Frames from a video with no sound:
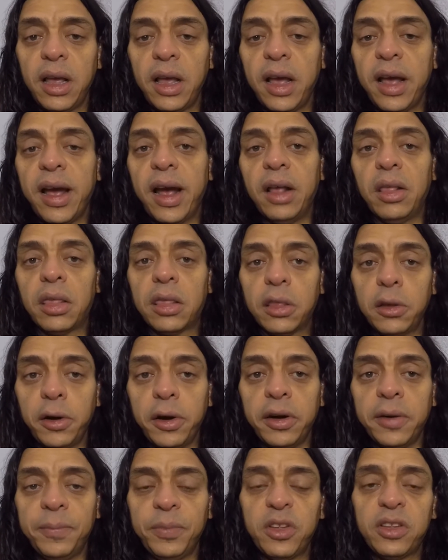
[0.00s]
And
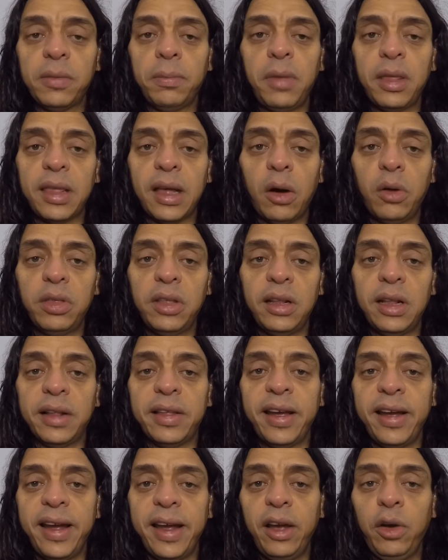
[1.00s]
third, there's a myth out there that
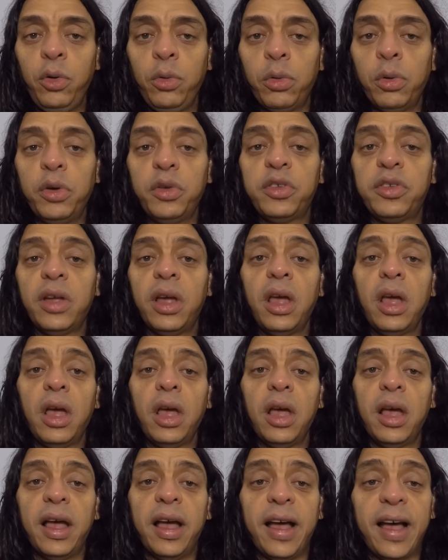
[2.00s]
hair grows
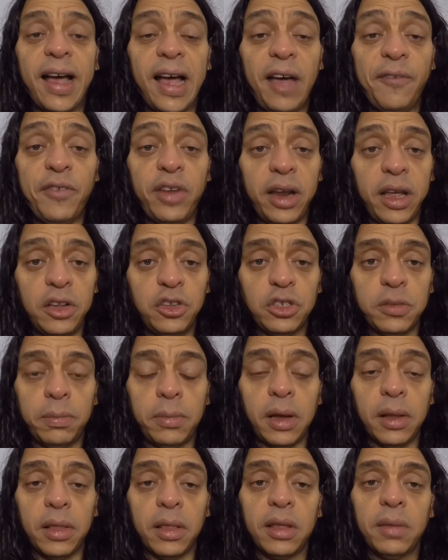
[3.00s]
a half an inch a
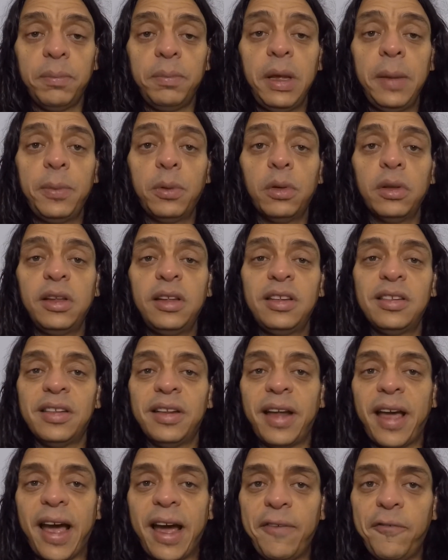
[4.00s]
month. People, this is
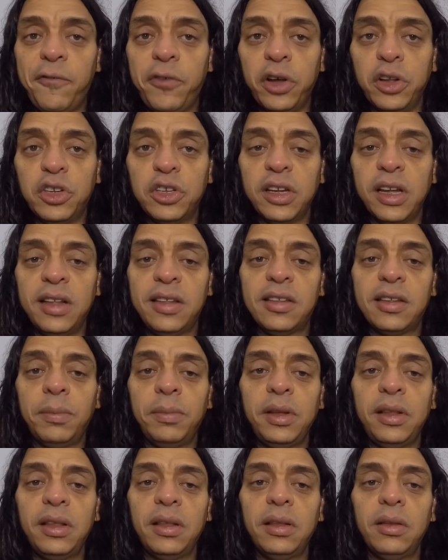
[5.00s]
an average. It's
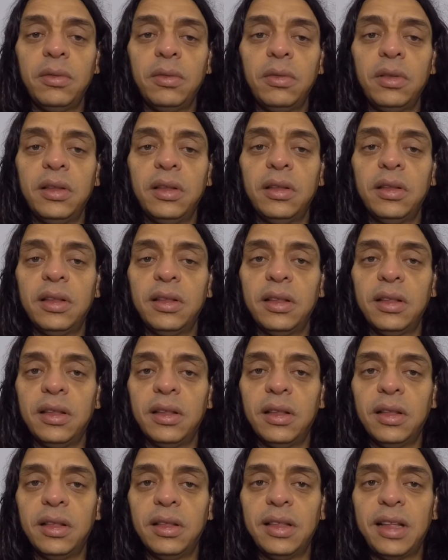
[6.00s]
something
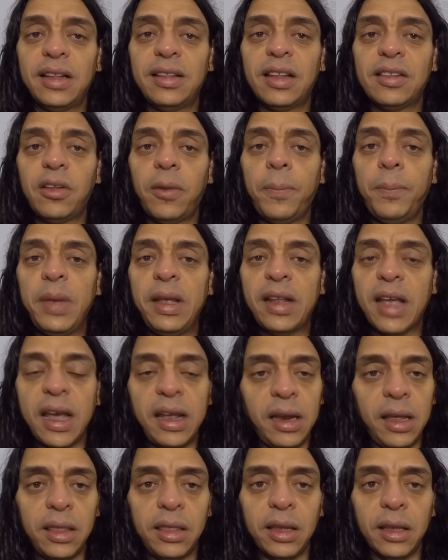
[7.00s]
that does not mean
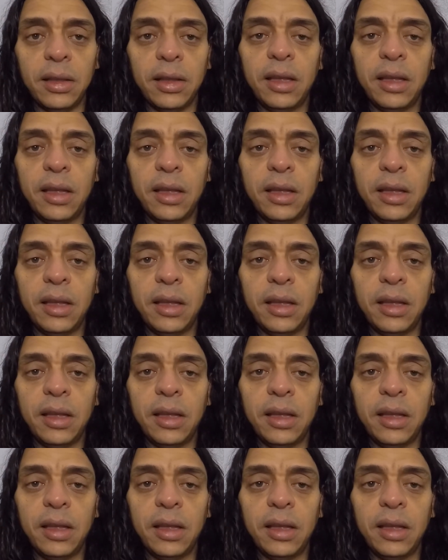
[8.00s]
anything.